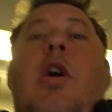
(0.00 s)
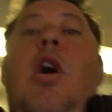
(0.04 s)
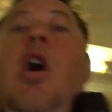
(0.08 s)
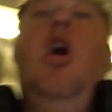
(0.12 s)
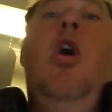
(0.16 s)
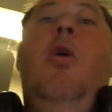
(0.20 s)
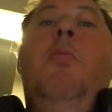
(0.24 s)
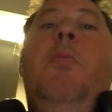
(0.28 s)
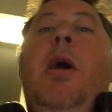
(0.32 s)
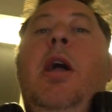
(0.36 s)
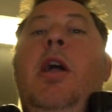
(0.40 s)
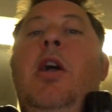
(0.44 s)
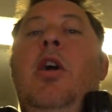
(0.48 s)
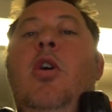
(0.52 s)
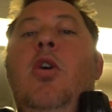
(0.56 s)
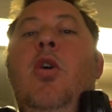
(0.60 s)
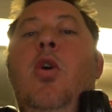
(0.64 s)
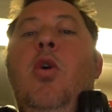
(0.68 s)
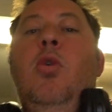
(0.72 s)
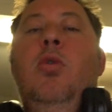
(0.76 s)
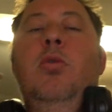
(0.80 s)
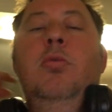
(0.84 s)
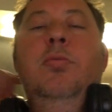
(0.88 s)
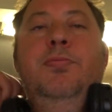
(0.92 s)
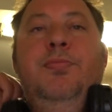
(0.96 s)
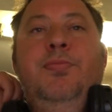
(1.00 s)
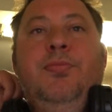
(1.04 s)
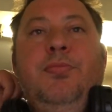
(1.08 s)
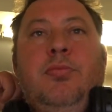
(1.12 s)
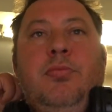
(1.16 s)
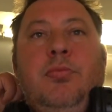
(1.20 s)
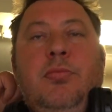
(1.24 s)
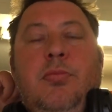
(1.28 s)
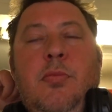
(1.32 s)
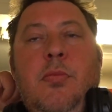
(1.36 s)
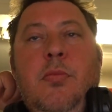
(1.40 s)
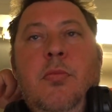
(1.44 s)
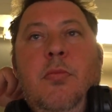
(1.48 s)
I'll make a call
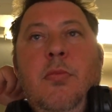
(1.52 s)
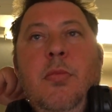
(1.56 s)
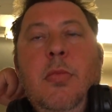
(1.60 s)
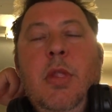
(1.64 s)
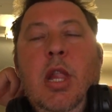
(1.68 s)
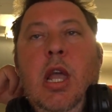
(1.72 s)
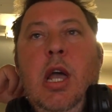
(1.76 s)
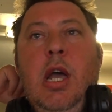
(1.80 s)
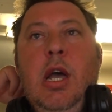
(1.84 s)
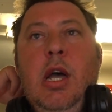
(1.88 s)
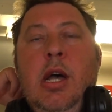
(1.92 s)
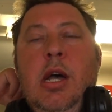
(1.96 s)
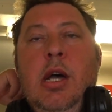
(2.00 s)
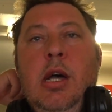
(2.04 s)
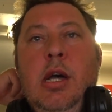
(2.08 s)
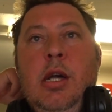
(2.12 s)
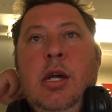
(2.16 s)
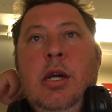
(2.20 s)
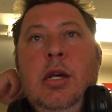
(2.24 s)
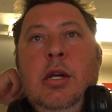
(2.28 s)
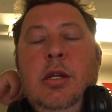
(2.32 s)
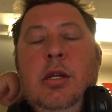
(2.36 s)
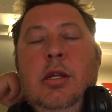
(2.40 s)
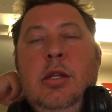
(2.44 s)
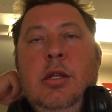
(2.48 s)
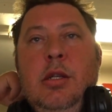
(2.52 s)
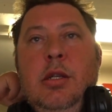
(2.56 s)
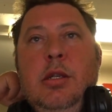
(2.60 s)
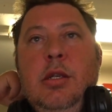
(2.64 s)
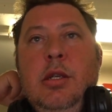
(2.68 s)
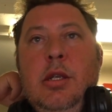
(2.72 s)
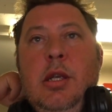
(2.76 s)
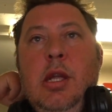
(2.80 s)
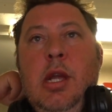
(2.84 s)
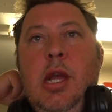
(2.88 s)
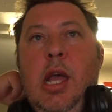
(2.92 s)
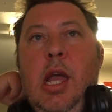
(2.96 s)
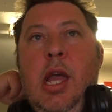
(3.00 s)

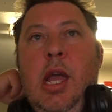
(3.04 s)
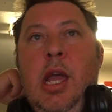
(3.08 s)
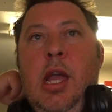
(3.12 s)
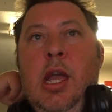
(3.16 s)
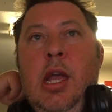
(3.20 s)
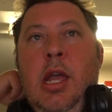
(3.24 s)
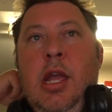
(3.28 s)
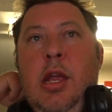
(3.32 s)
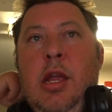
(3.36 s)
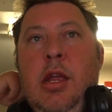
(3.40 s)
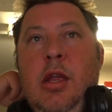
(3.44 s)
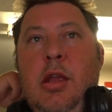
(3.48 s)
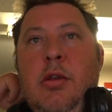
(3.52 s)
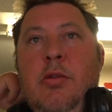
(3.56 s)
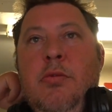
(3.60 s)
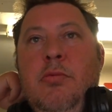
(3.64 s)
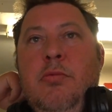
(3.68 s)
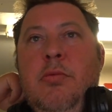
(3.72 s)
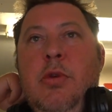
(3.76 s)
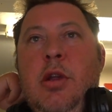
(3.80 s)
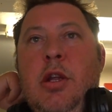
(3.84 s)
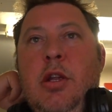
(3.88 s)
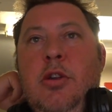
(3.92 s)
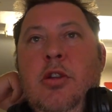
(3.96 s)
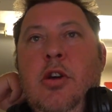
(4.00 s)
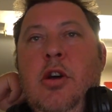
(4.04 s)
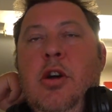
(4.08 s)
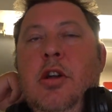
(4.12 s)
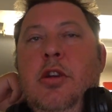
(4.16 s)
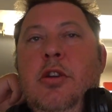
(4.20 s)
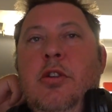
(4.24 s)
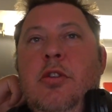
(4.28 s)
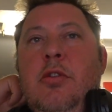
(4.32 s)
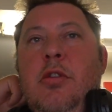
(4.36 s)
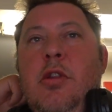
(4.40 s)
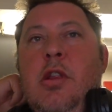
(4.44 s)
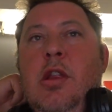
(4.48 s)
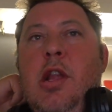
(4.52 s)
and ring a tire
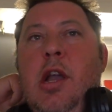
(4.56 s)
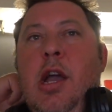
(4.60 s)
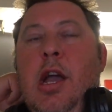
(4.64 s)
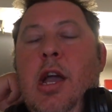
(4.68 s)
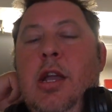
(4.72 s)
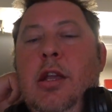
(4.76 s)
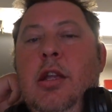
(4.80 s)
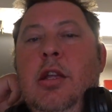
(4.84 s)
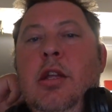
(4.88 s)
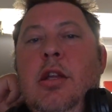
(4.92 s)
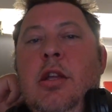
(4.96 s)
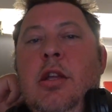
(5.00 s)
dude and say, hey,